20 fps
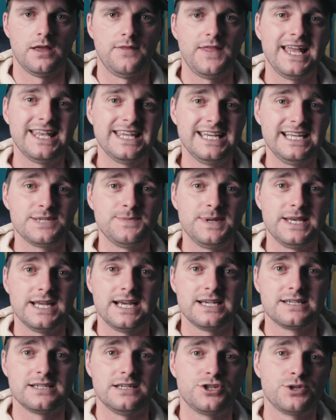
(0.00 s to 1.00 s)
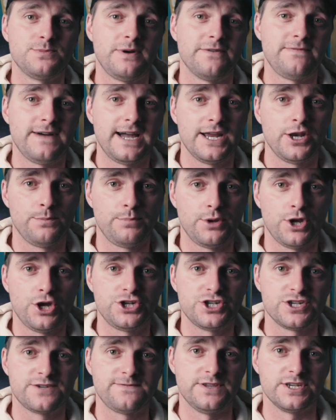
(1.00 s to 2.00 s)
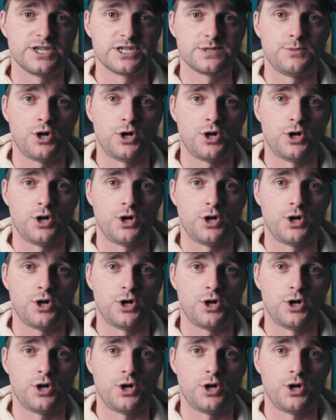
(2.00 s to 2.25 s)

And that leads me nicely to my final purchase for this